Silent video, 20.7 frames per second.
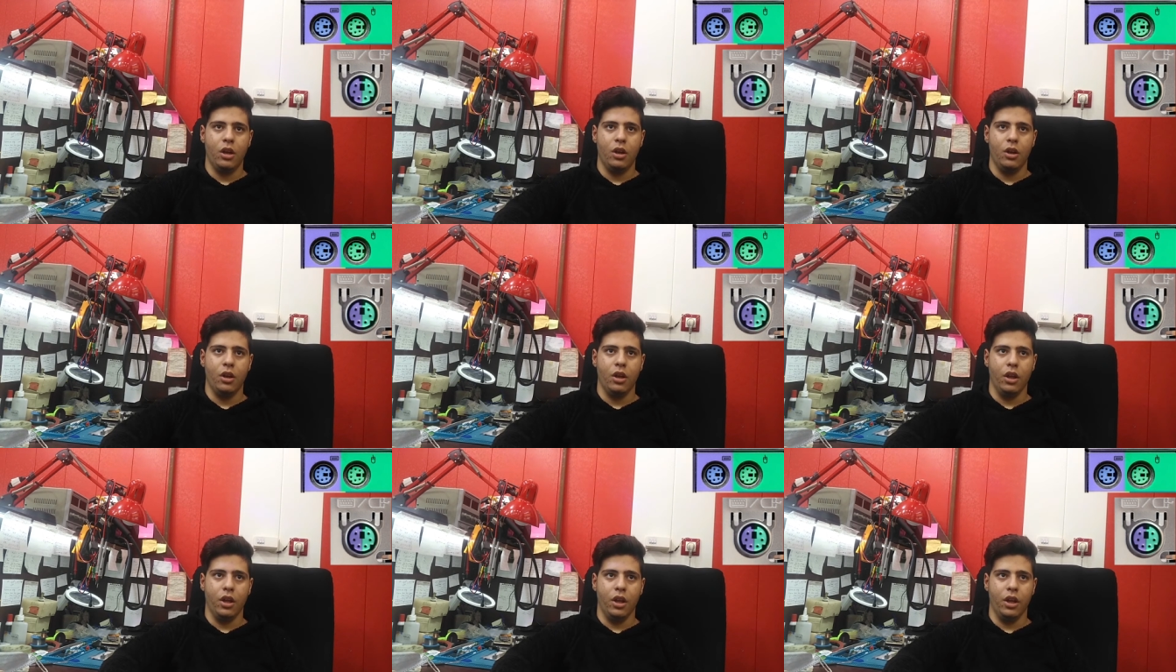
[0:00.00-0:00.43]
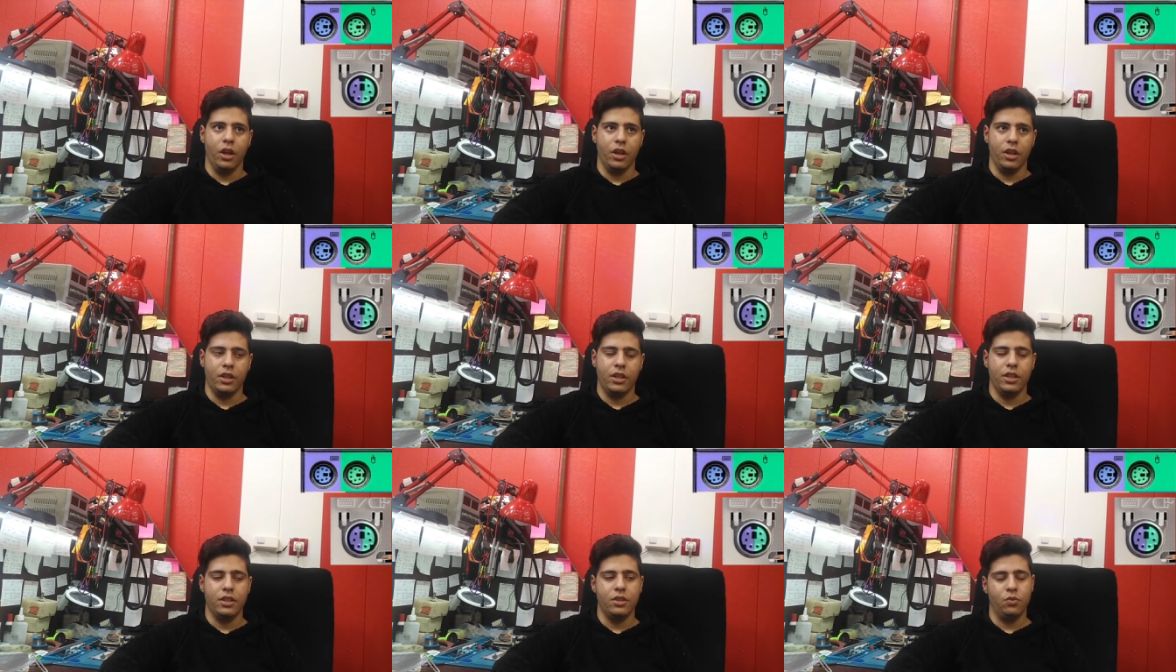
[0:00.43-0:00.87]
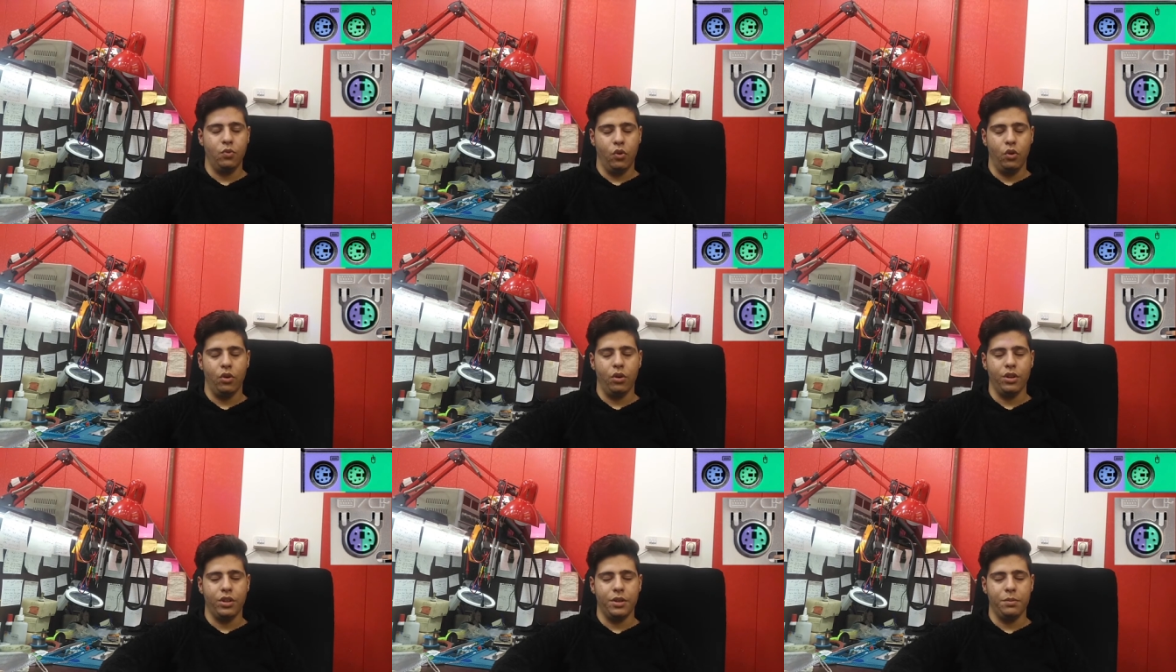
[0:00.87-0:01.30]
uh, it is for
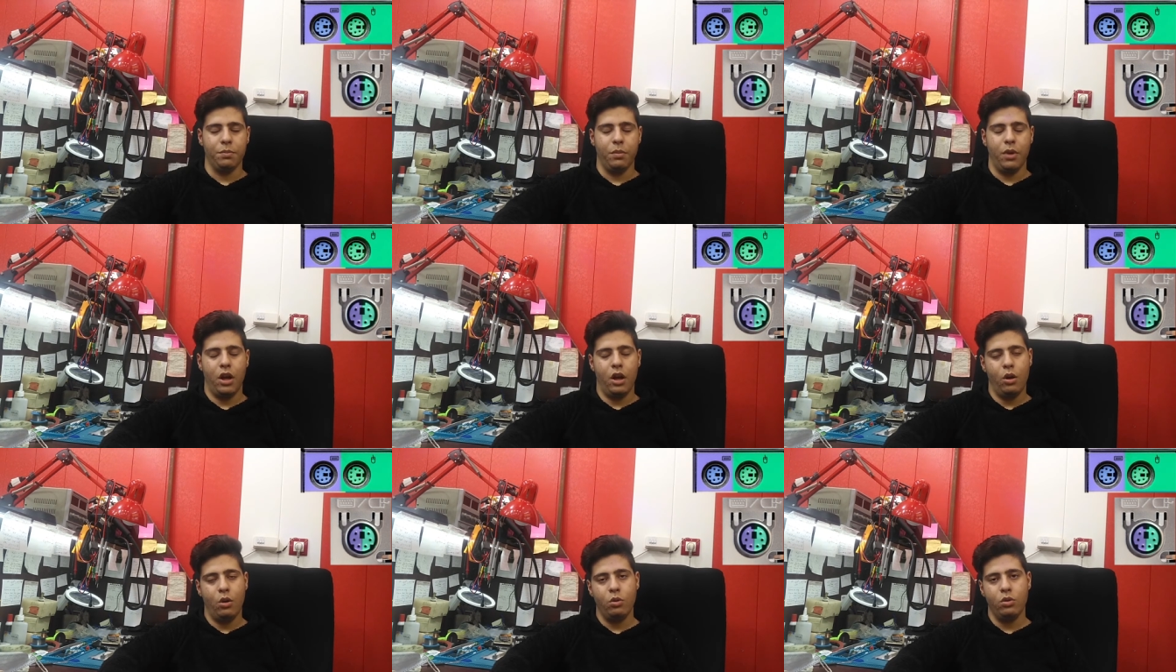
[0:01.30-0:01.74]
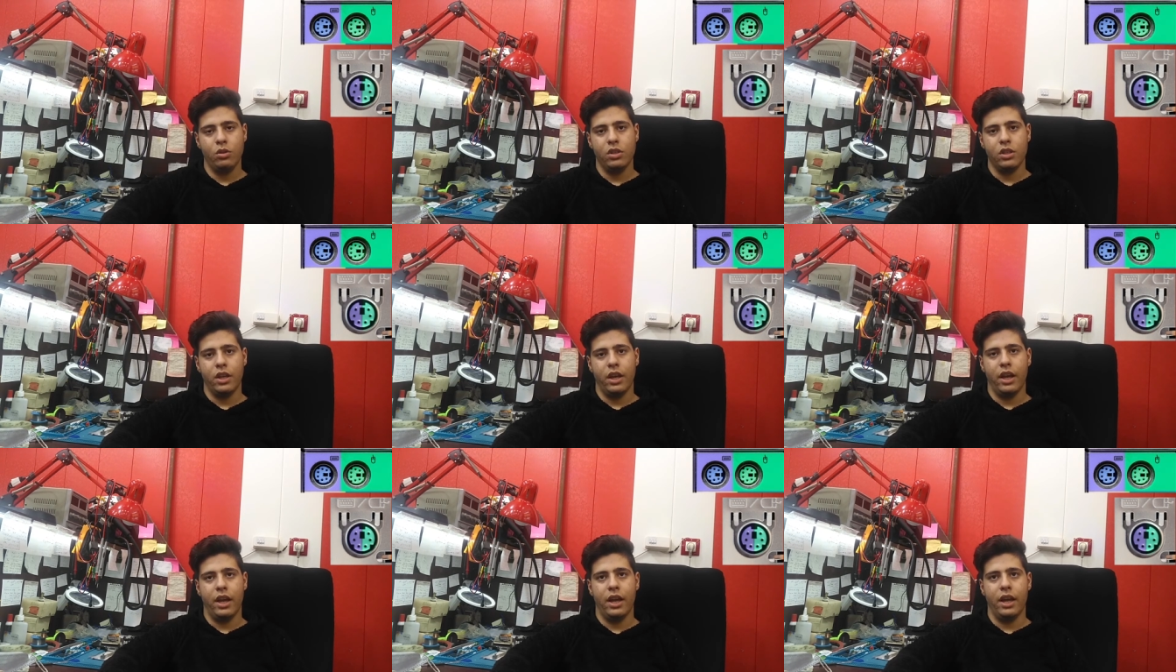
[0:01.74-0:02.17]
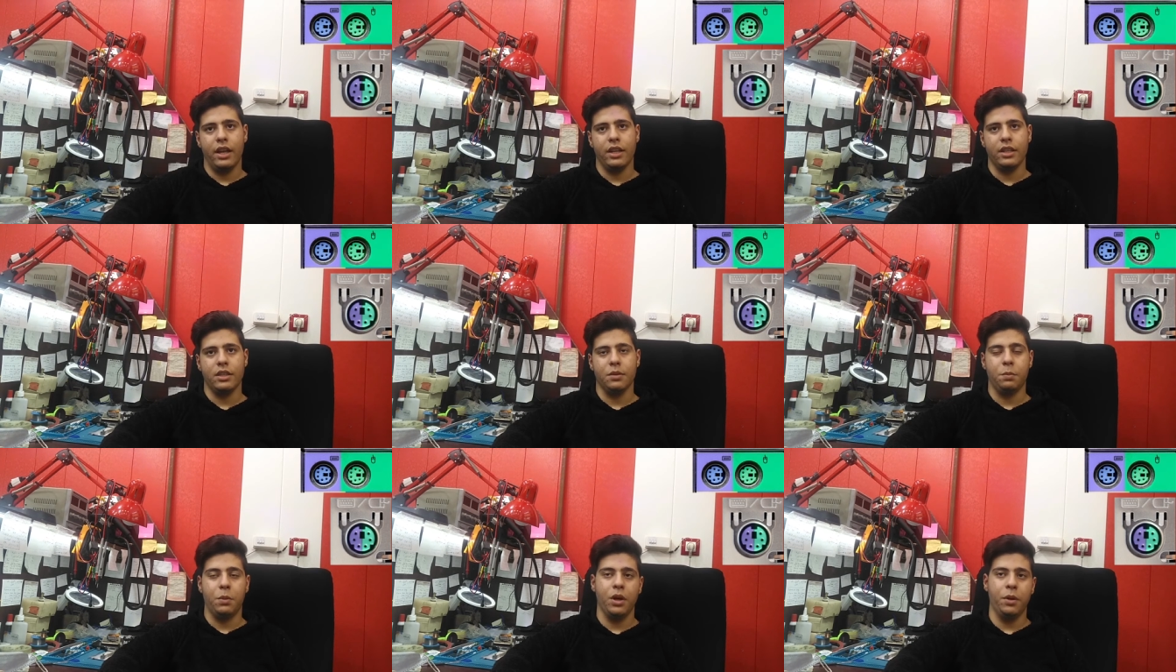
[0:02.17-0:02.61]
the mouse and the
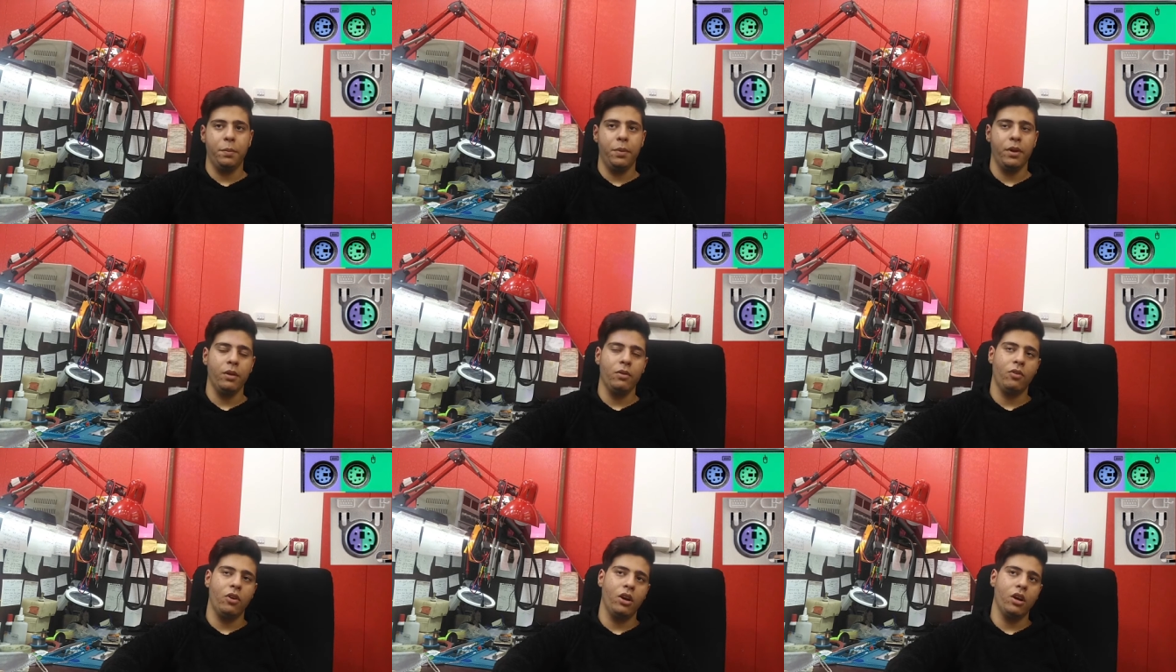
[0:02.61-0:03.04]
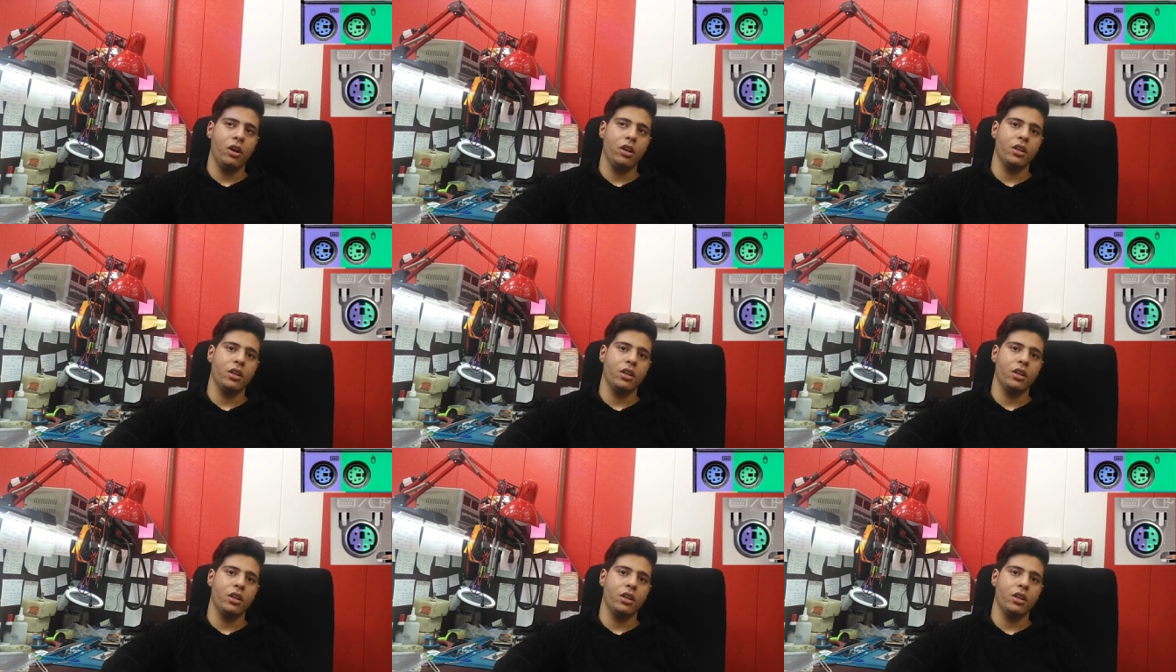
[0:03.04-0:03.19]
purple one